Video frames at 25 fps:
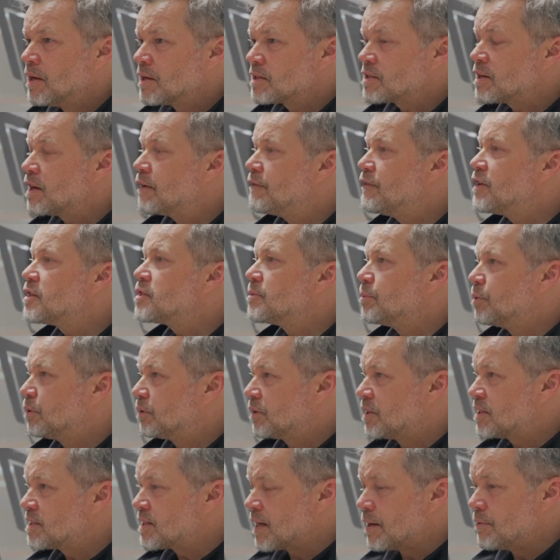say, a visible
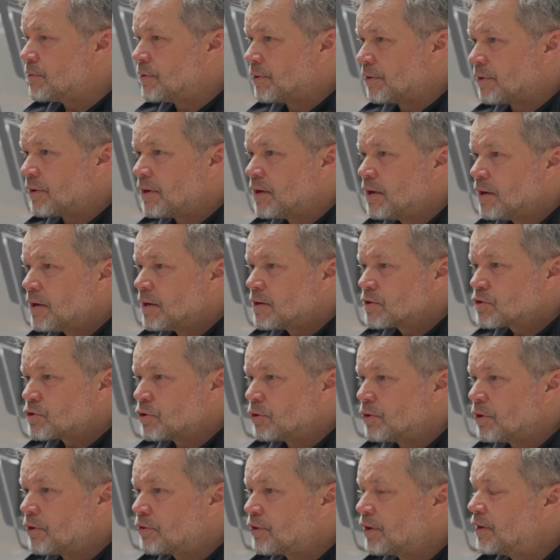deterrent
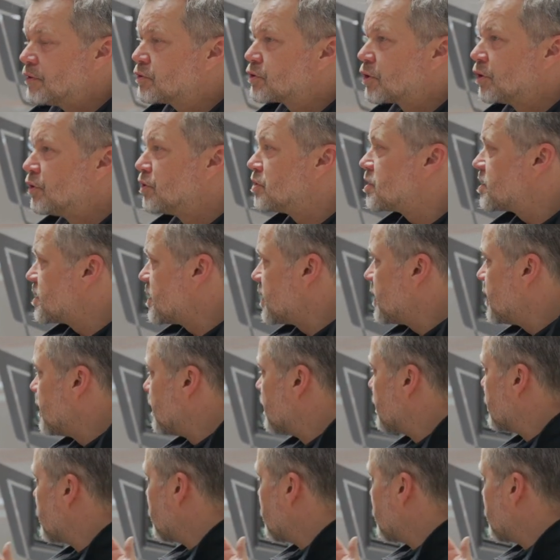so that thieves can see